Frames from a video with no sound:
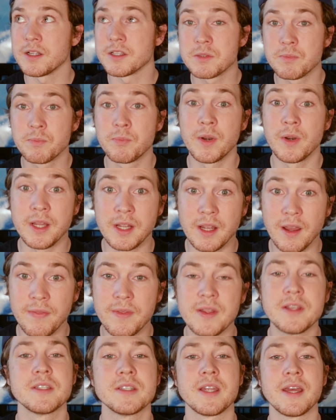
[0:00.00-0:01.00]
That's pretty
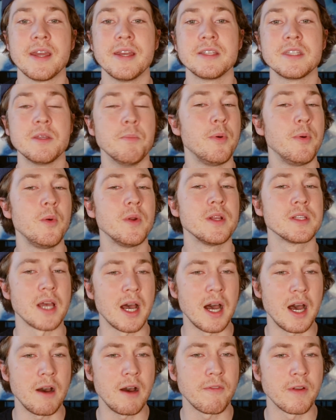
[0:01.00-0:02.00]
good these days. The boot is
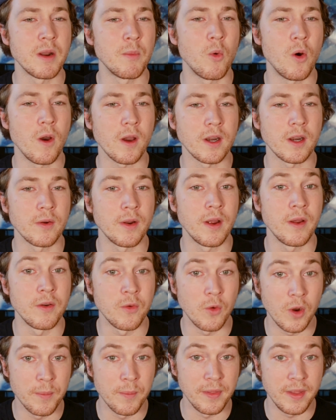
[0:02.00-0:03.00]
off and I'm walking
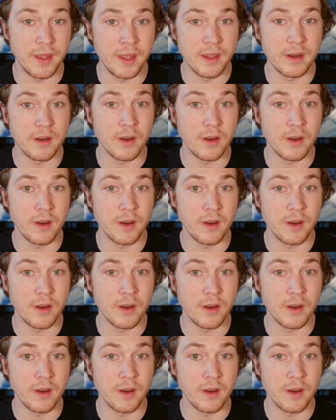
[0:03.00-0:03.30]
around normally,